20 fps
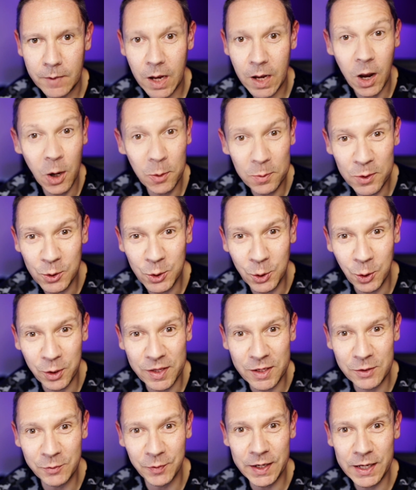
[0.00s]
I hope you enjoyed
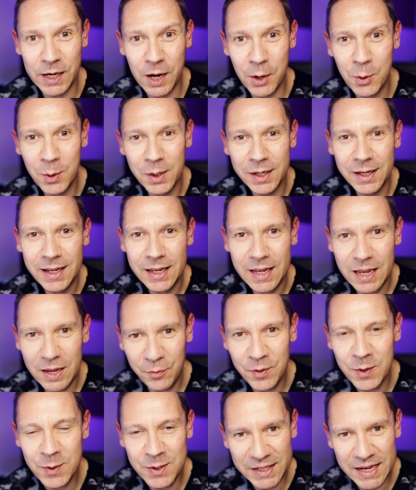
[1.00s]
this video.
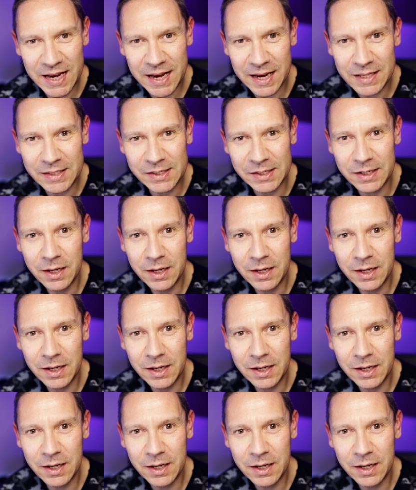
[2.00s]
If you did,